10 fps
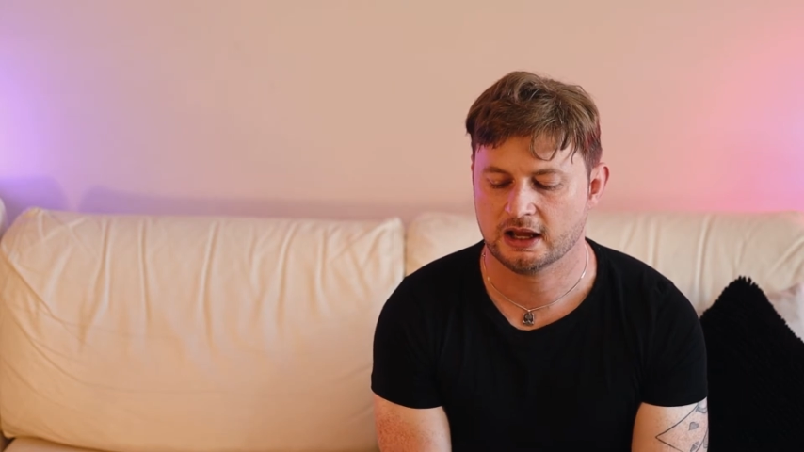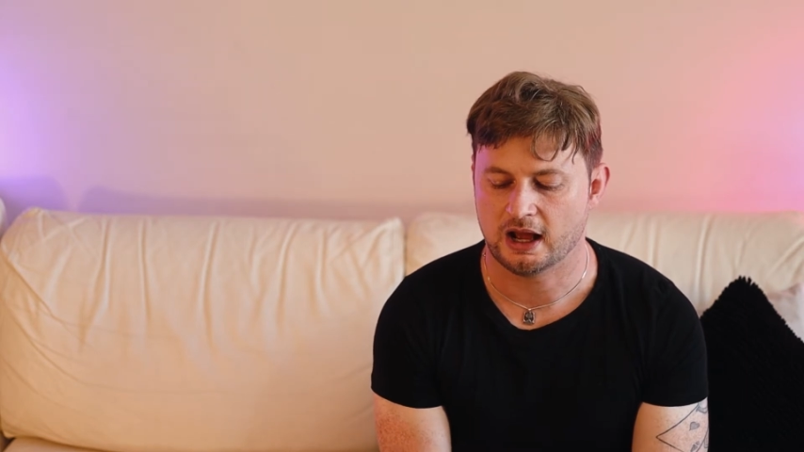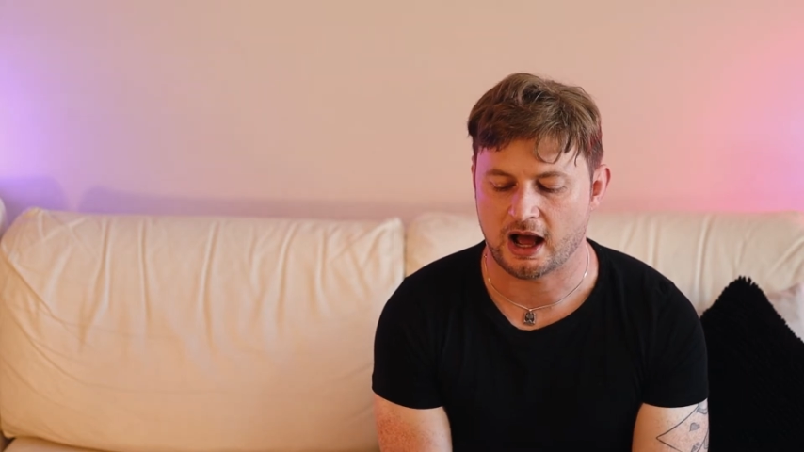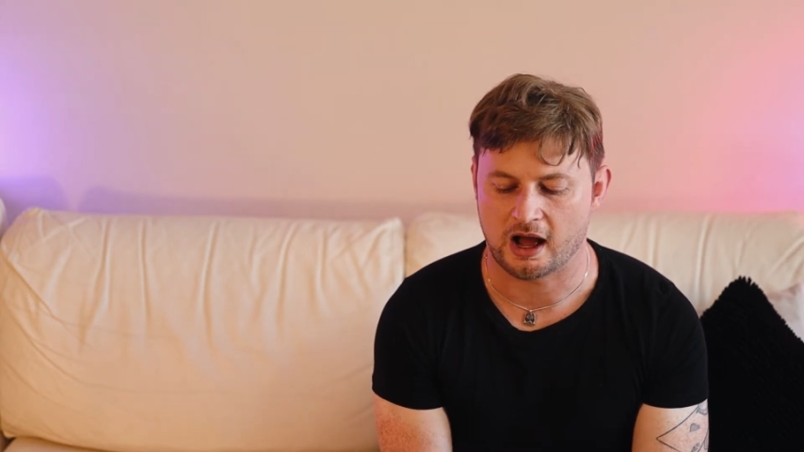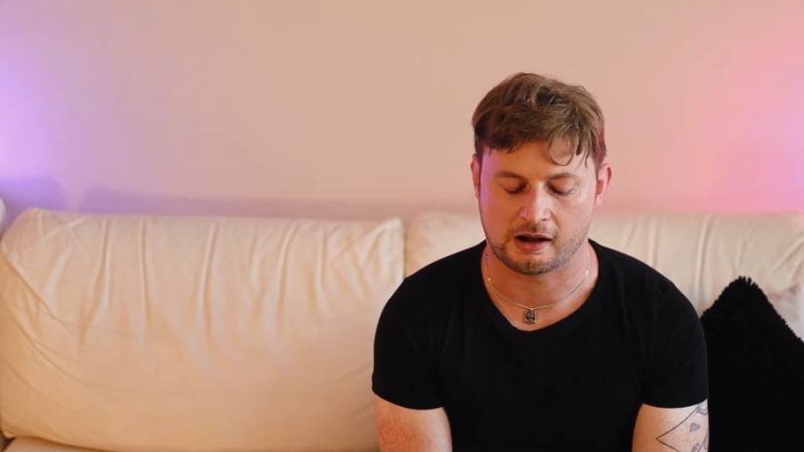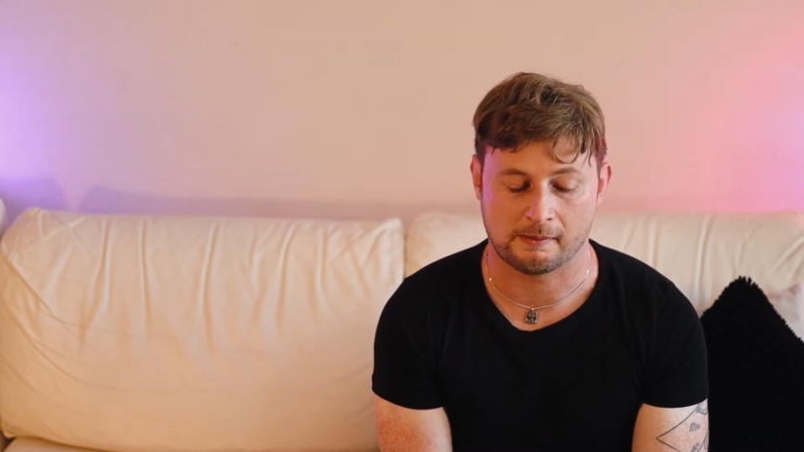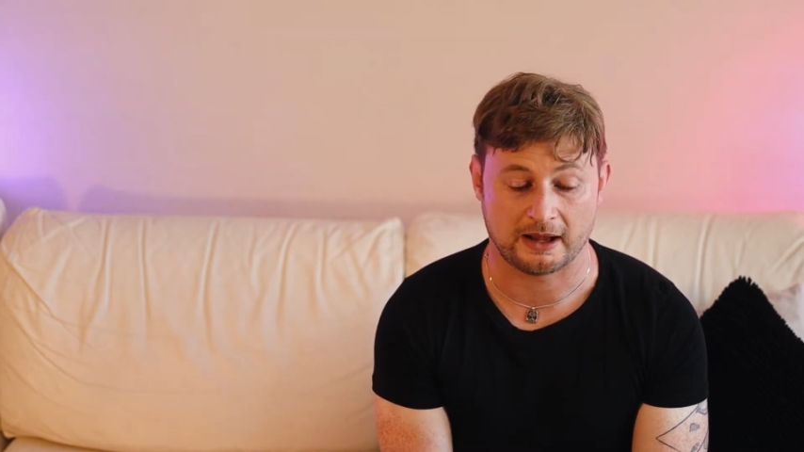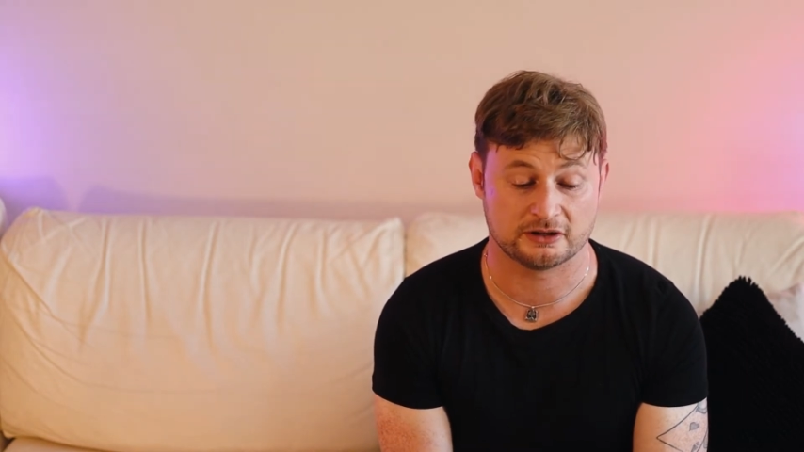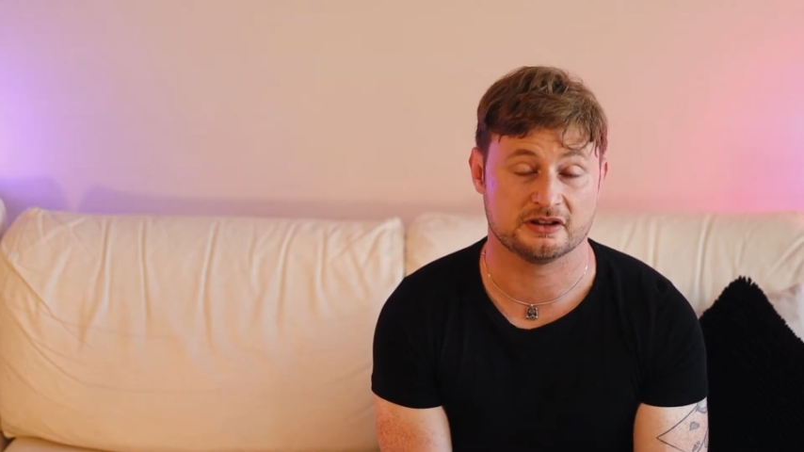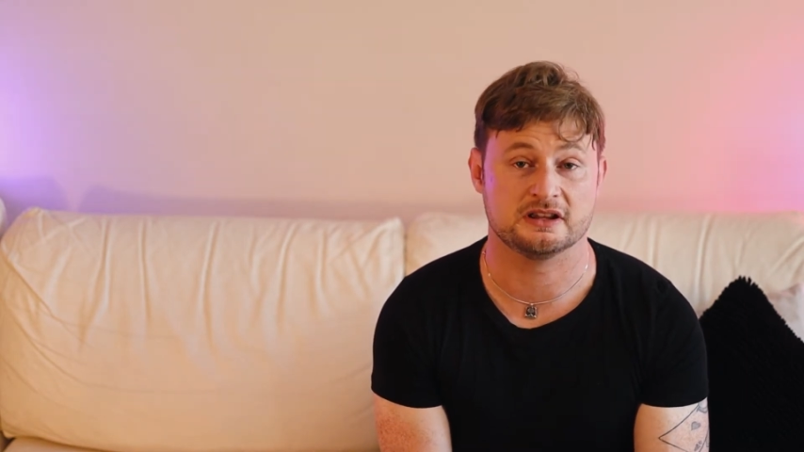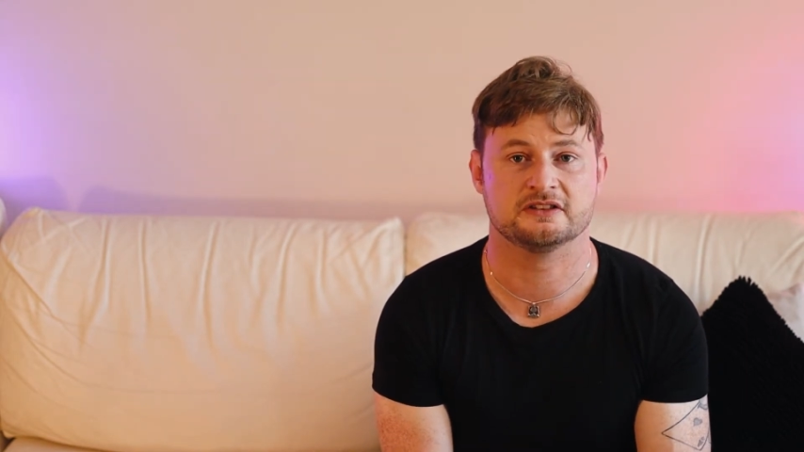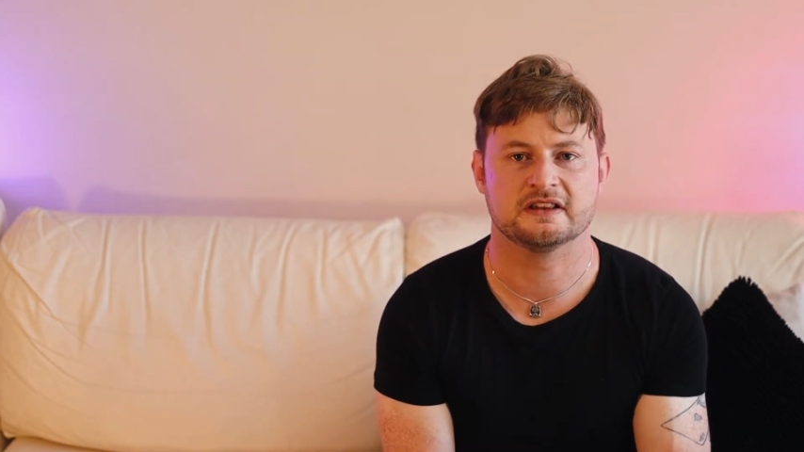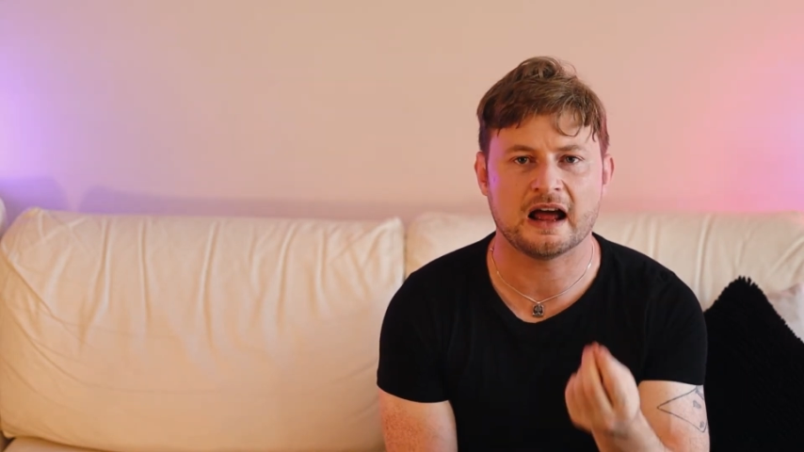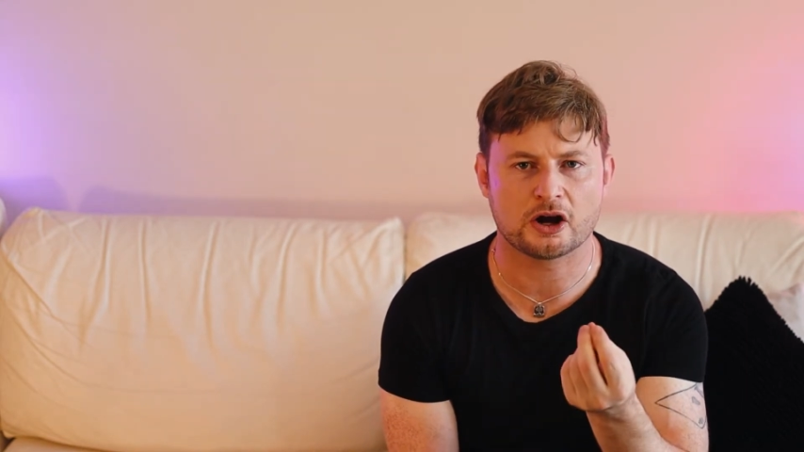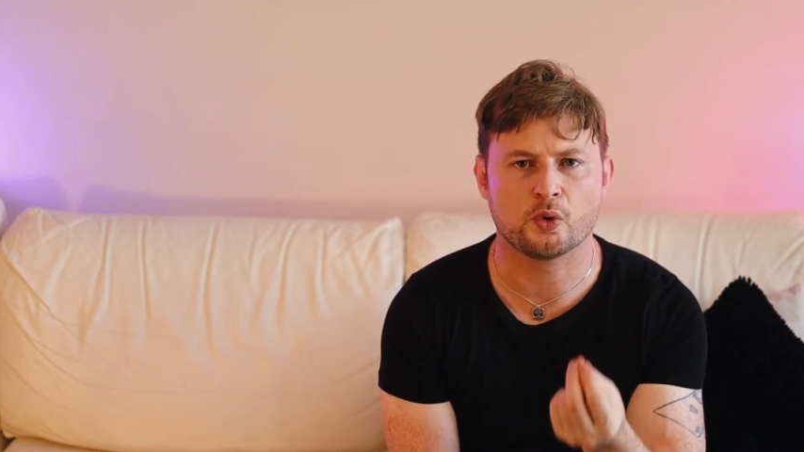hark back to things that are